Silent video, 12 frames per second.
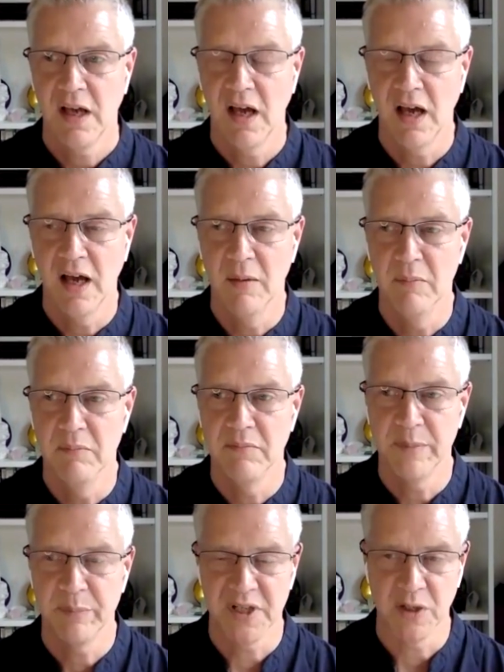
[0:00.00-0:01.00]

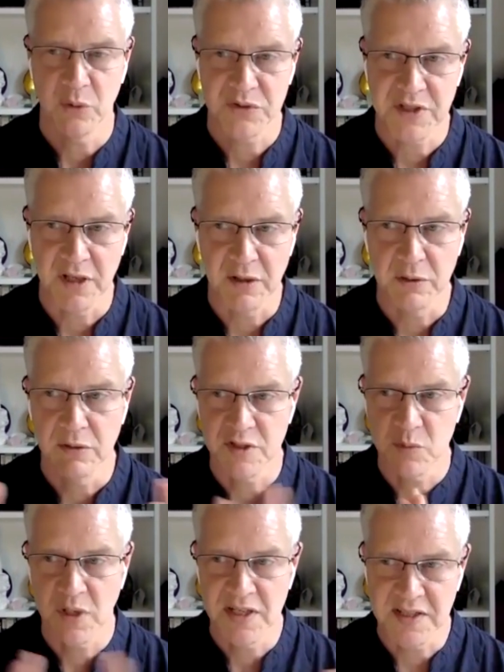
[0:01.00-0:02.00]
But it also,
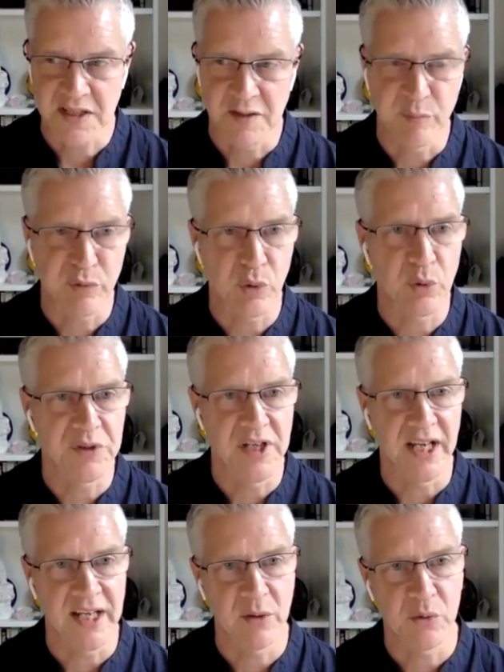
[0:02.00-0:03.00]
as well as kind of
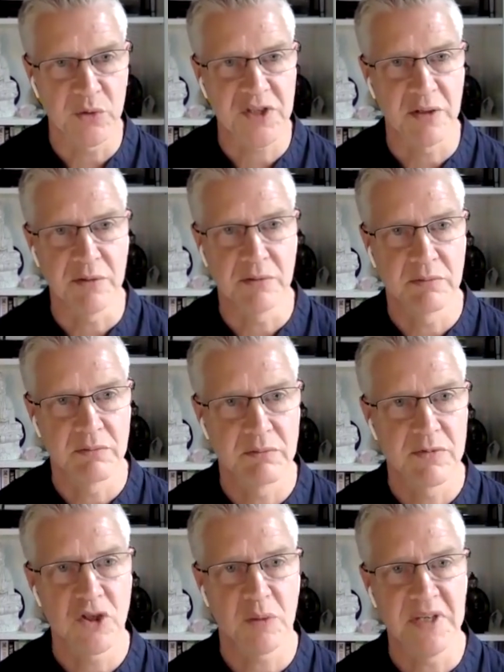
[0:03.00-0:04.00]
broadening, it also
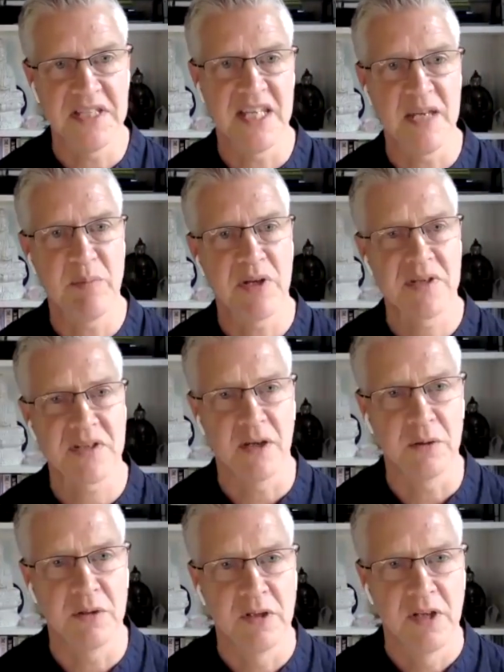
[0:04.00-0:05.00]
took me deeper.
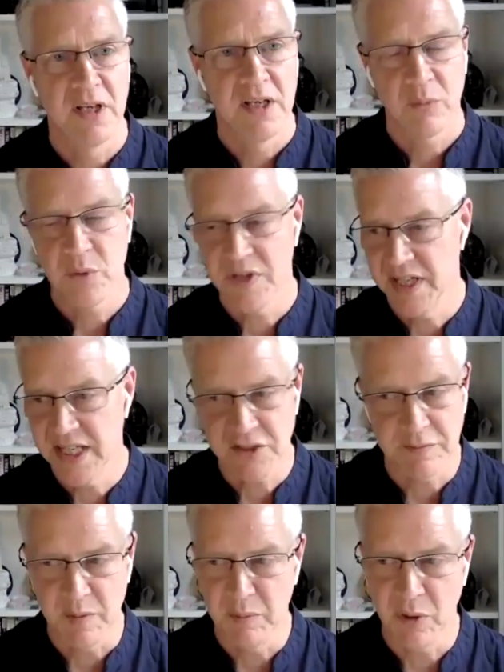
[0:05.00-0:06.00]
So within
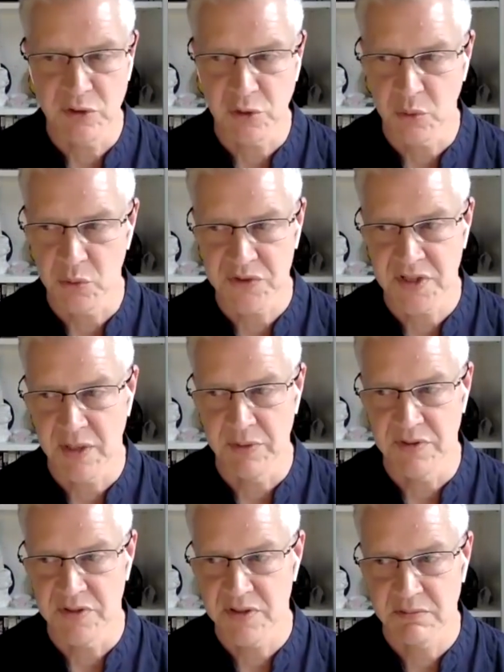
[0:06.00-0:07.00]
each of the modules, there
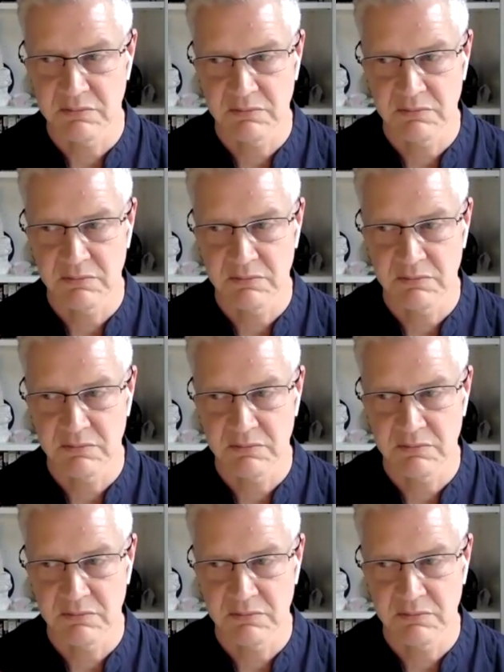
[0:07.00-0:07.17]
was